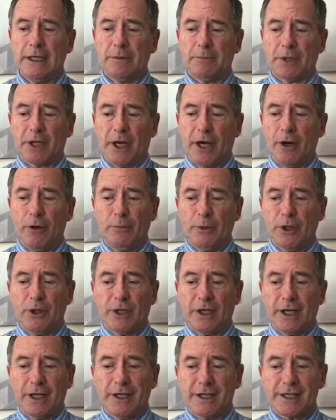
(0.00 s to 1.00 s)
But I hope you
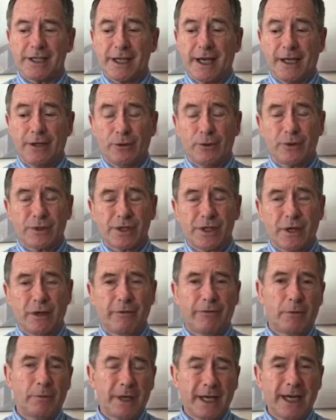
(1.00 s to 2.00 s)
can understand also
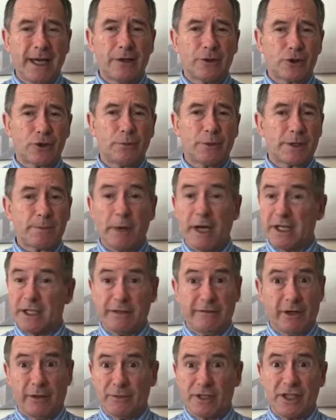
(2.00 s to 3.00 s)
from a council perspective,
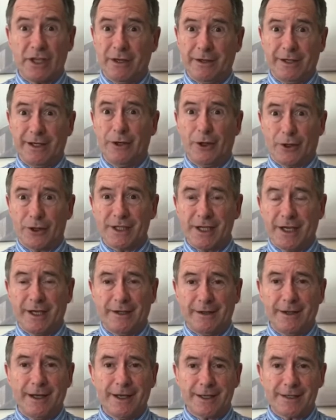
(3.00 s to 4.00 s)
and I'm certainly not
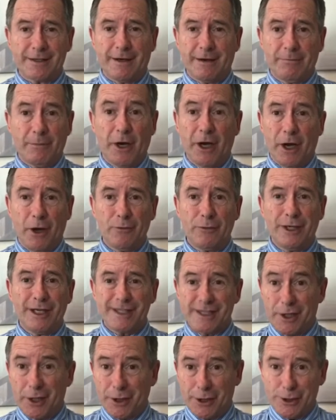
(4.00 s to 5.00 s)
taking their side, my only
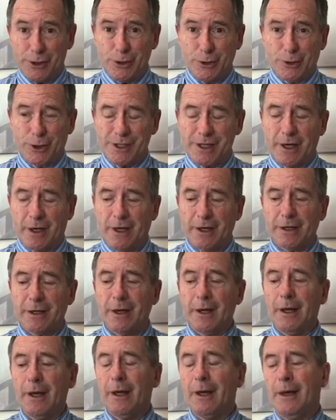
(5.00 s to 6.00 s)
side is your side.
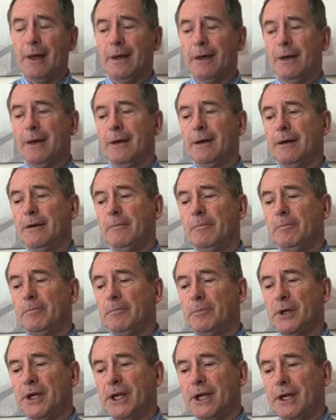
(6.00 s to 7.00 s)
Um,
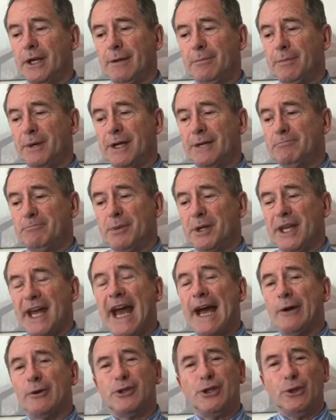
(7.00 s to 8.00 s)
but, it, but
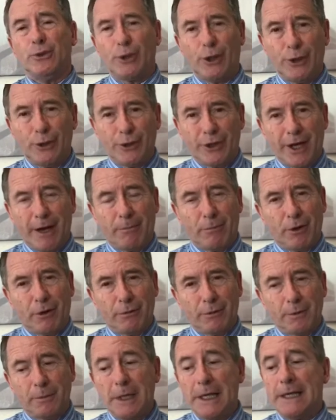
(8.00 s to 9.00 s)
how do you cure that
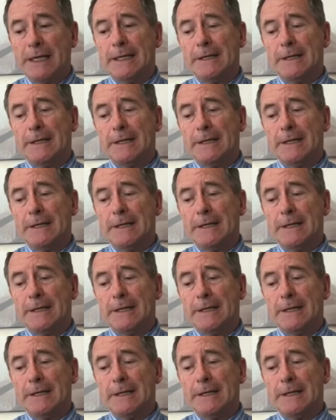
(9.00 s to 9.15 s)
problem?